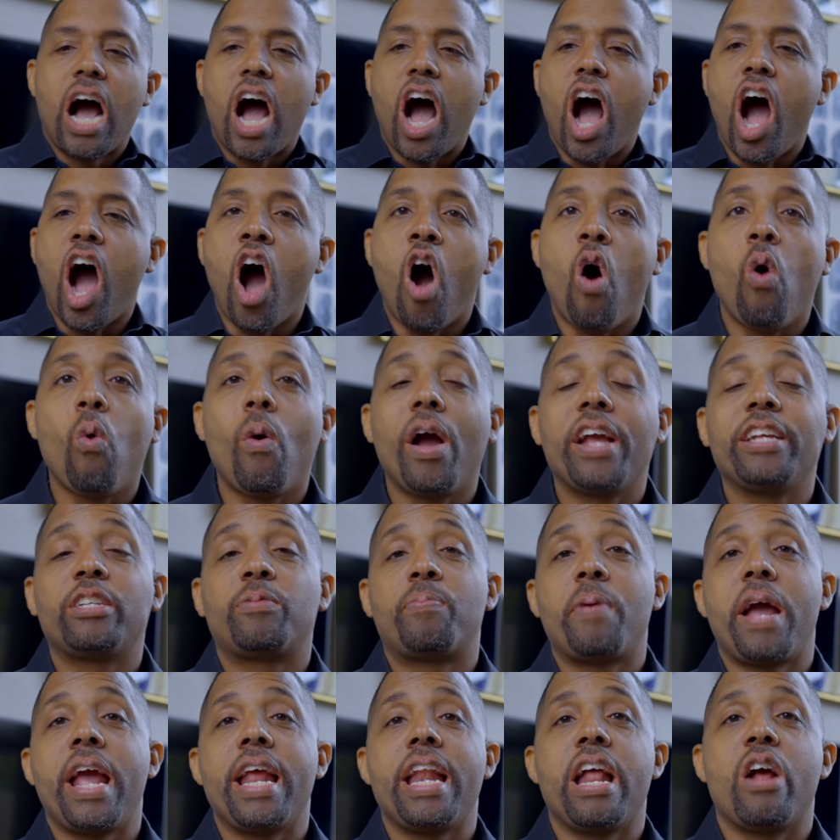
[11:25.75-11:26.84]
always
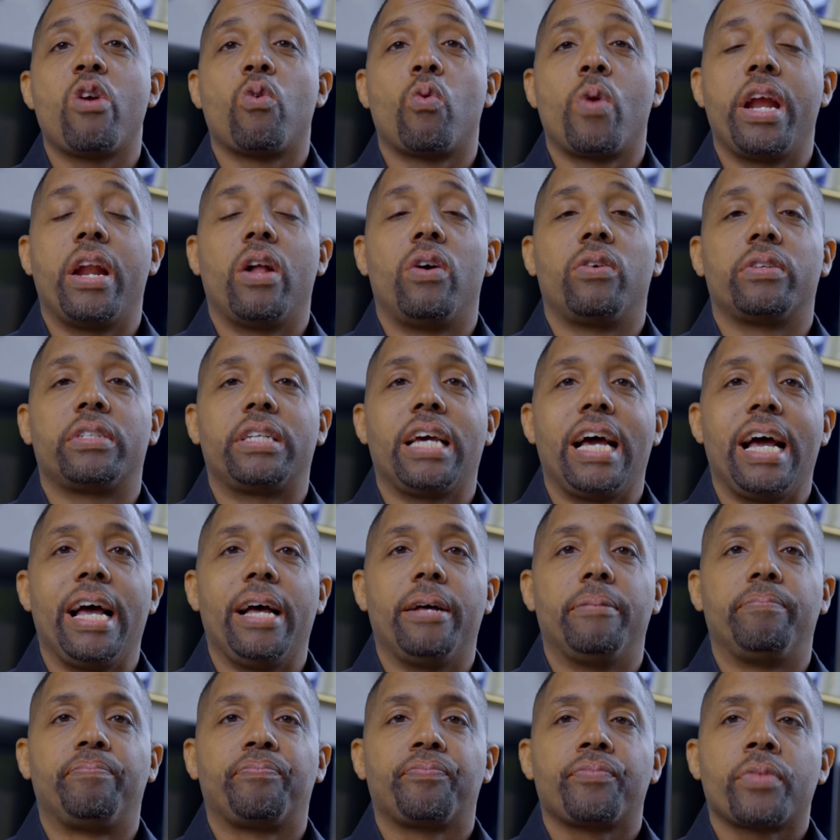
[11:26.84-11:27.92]
pay their rent on time.
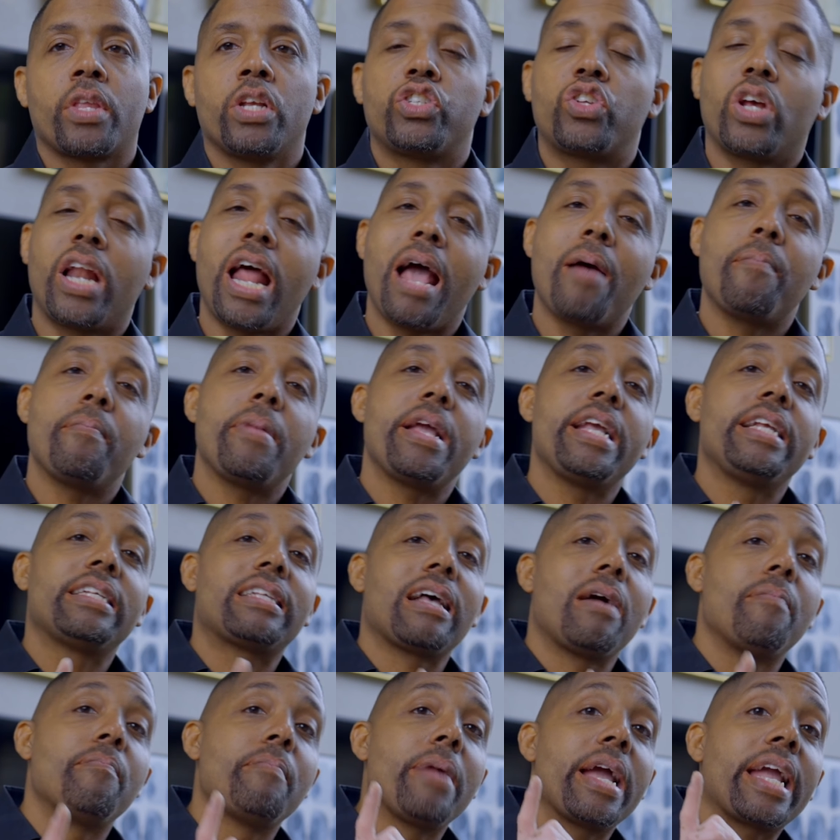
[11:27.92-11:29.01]
So that means
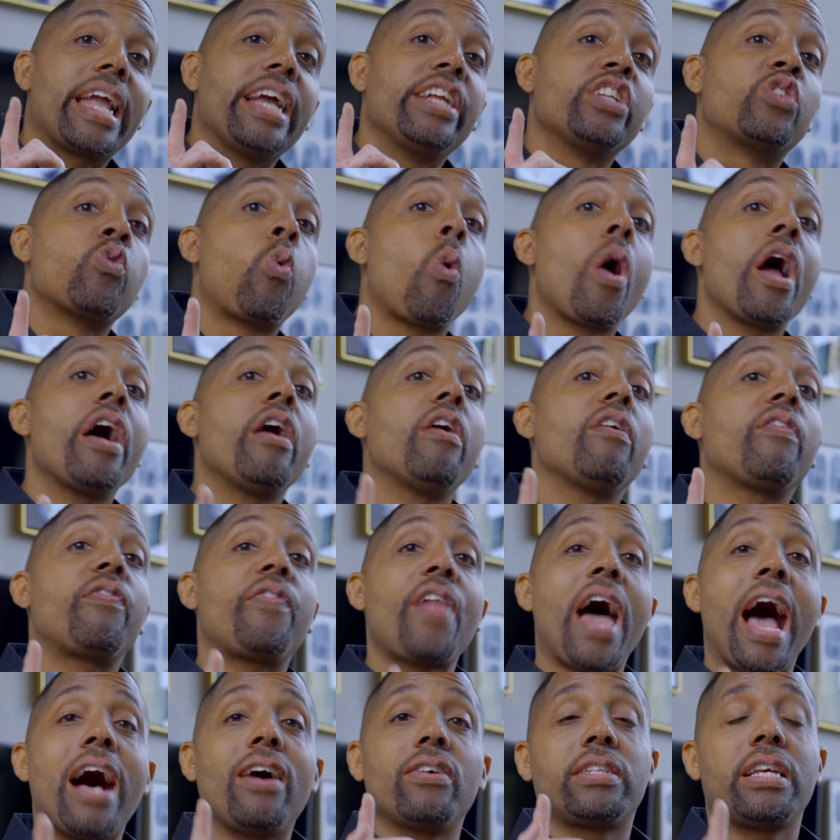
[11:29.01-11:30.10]
I'm making
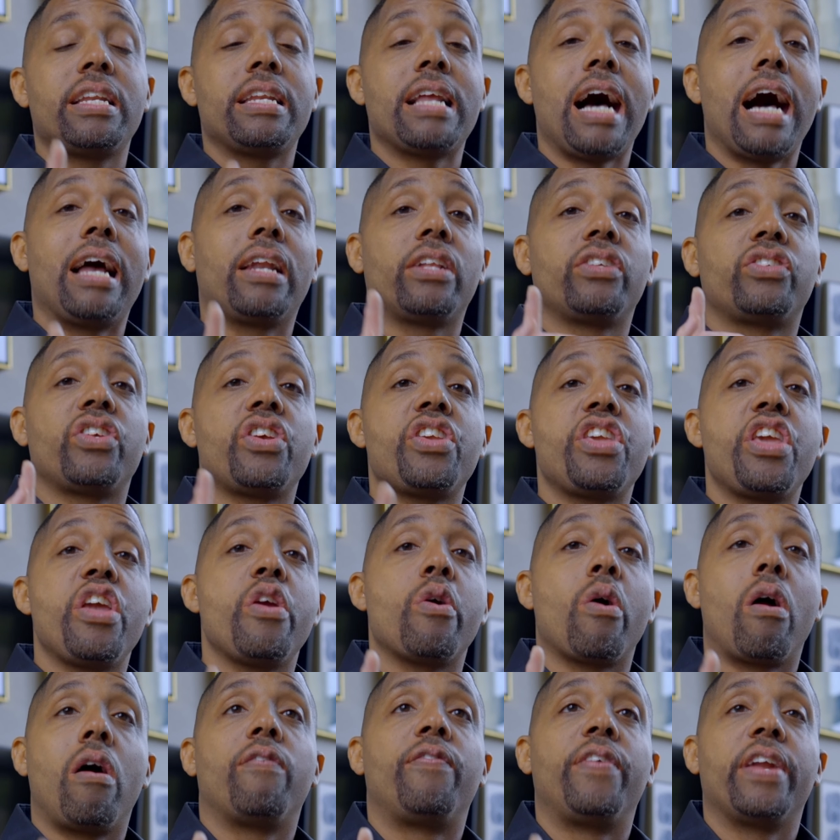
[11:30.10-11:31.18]
$12,000 a year
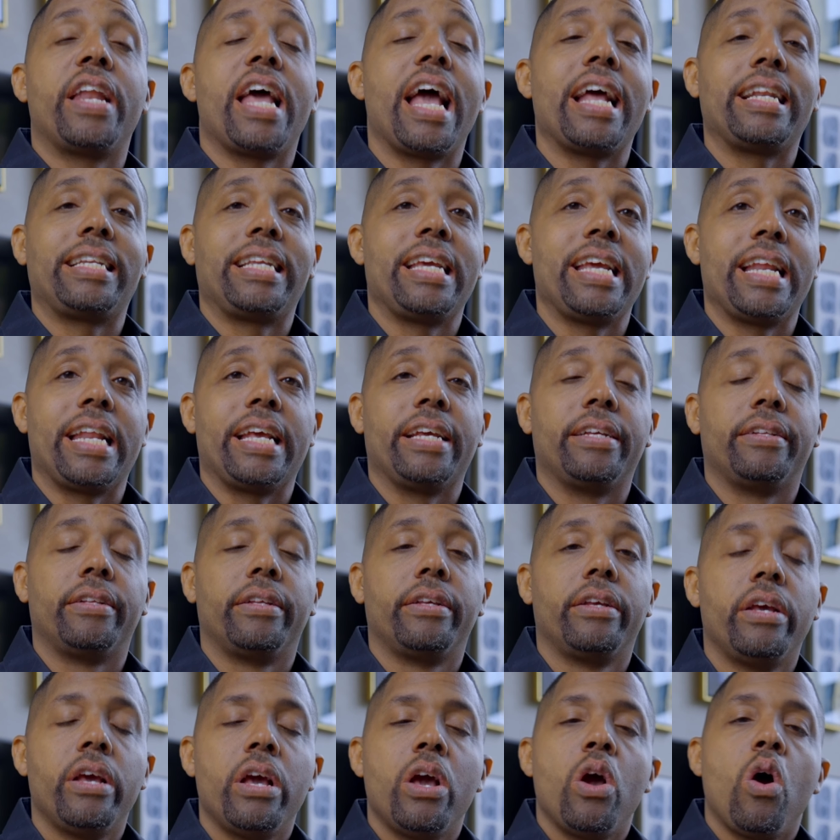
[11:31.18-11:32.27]
off of that tenant.
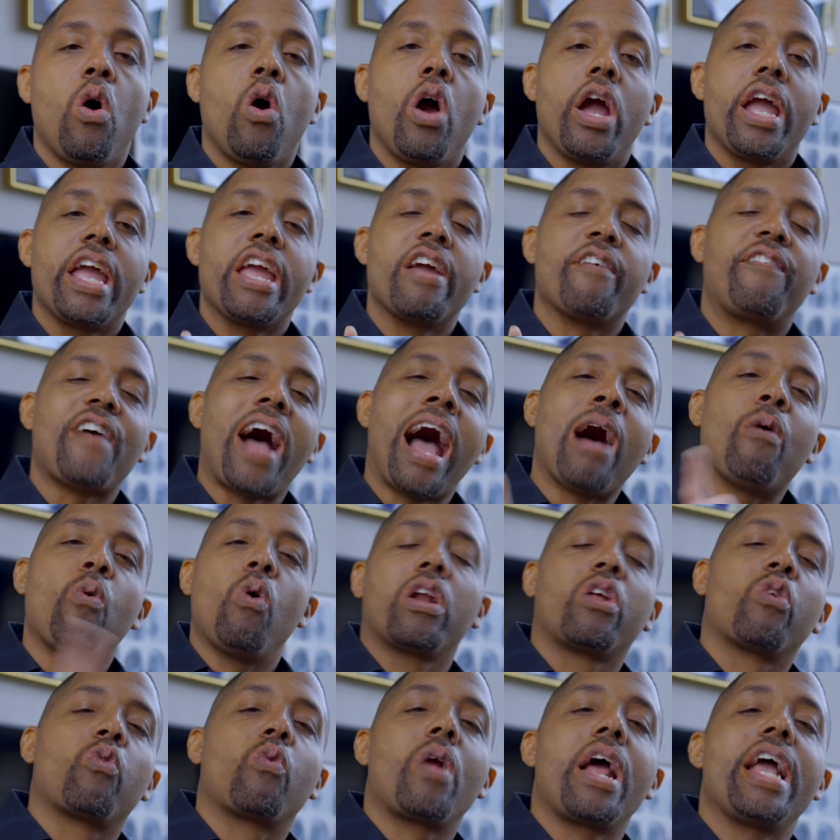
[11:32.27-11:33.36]
If I
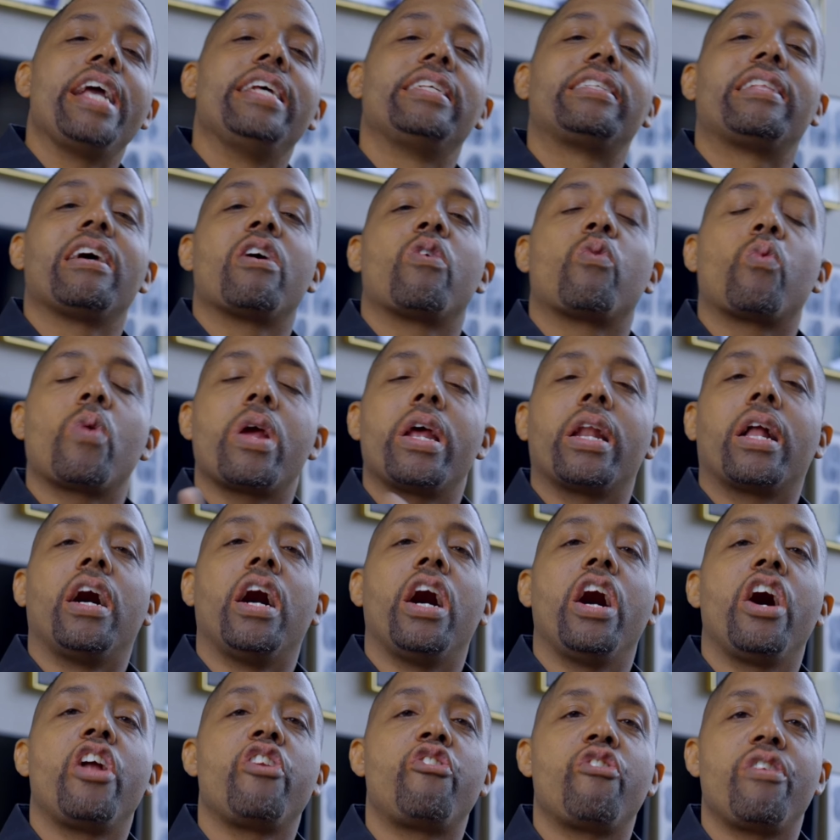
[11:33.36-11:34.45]
want to raise their rent
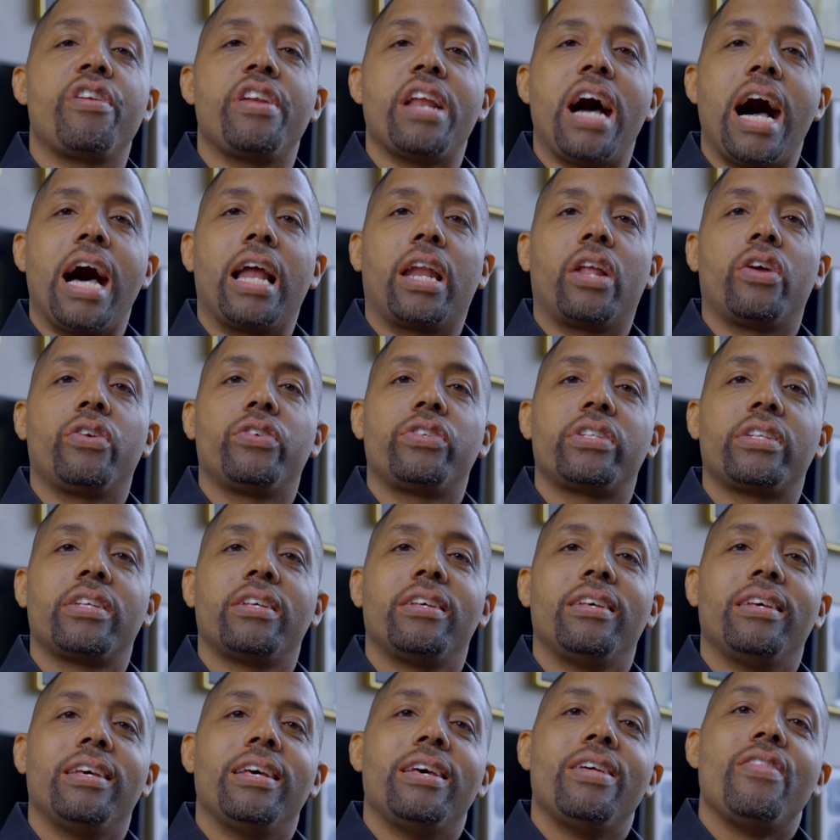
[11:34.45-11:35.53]
$100,
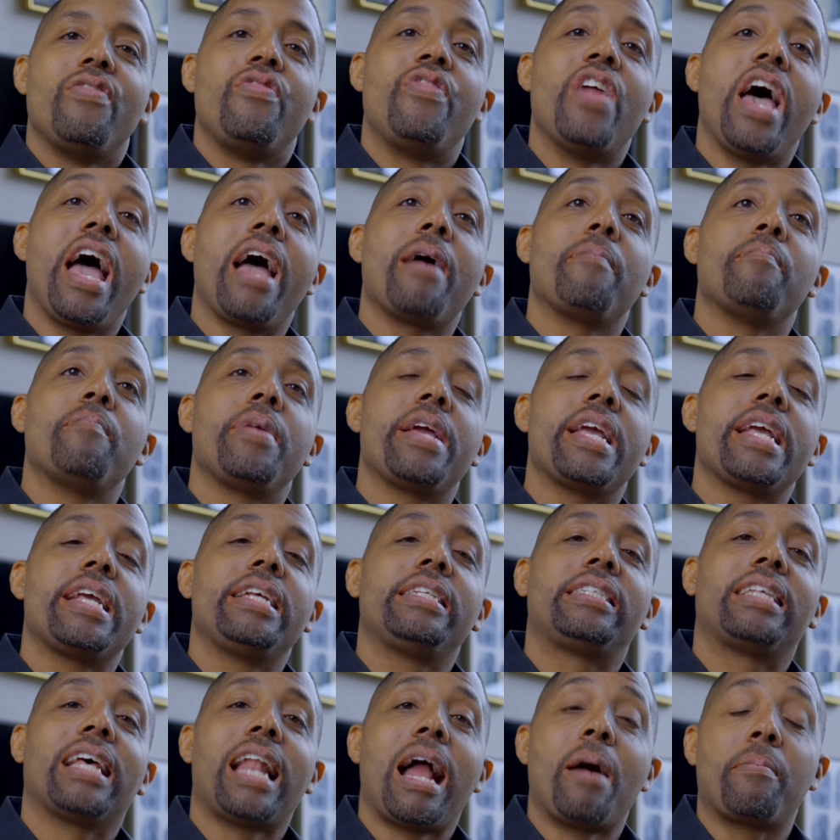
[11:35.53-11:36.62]
that
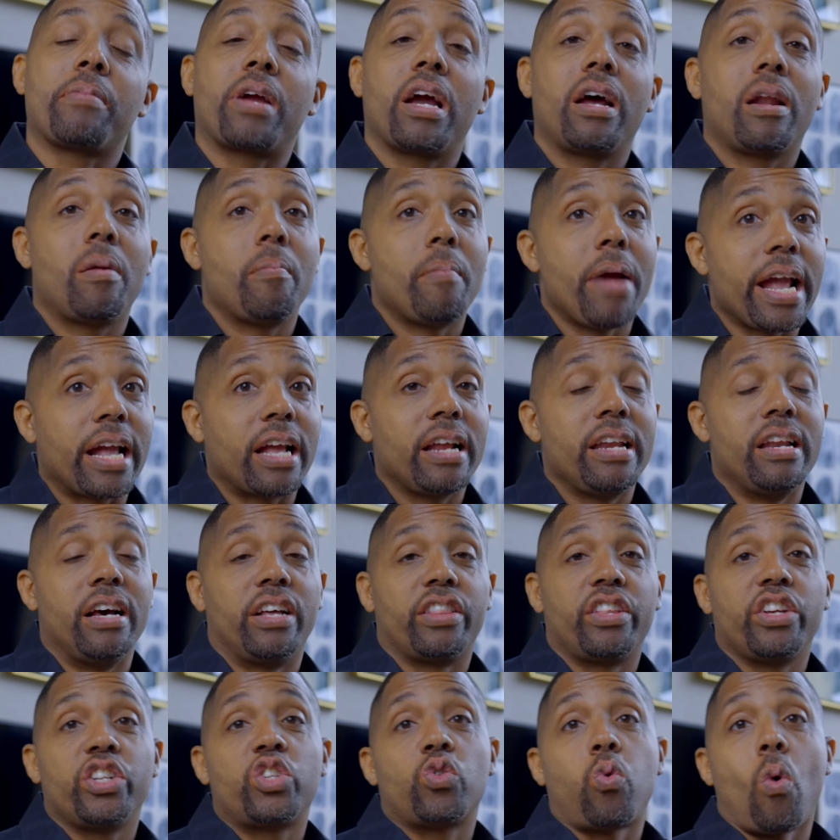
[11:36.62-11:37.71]
means that I'm going to make
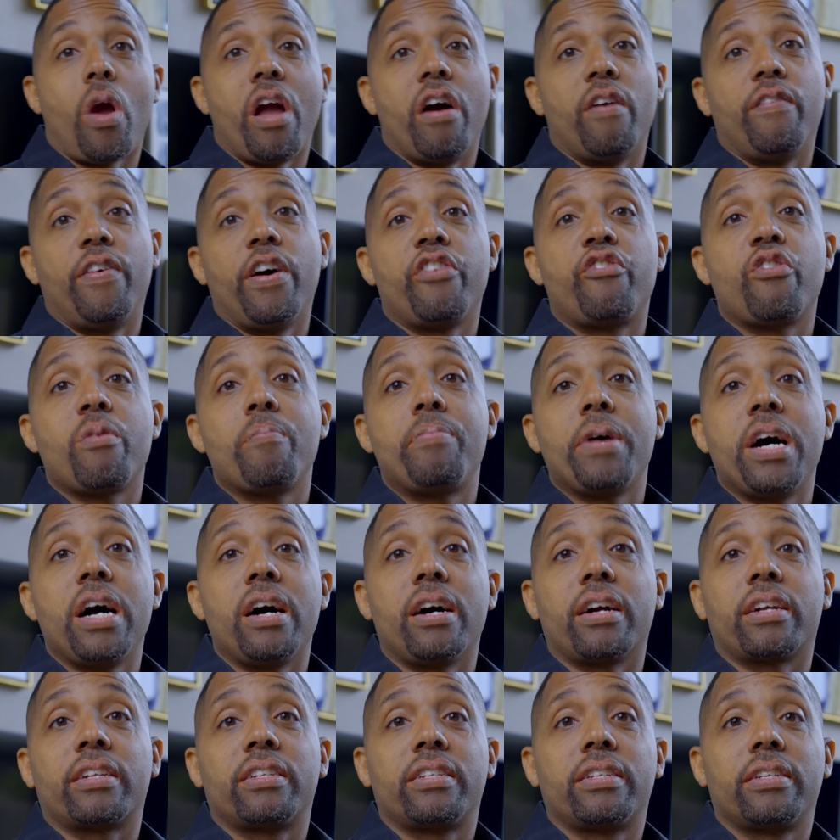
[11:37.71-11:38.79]
another $1,200,
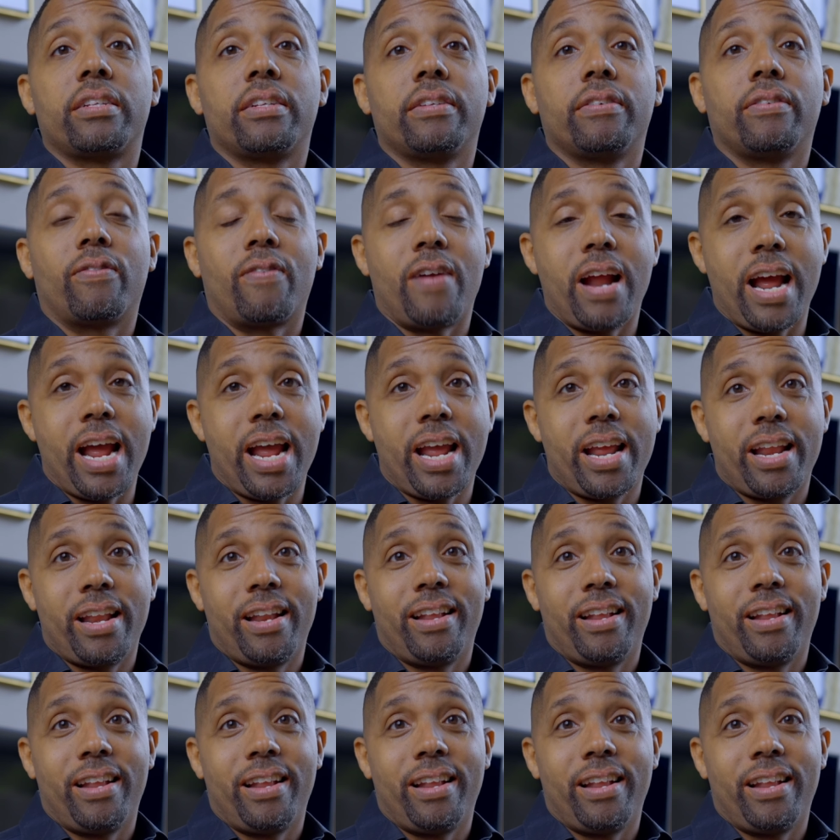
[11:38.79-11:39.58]
right?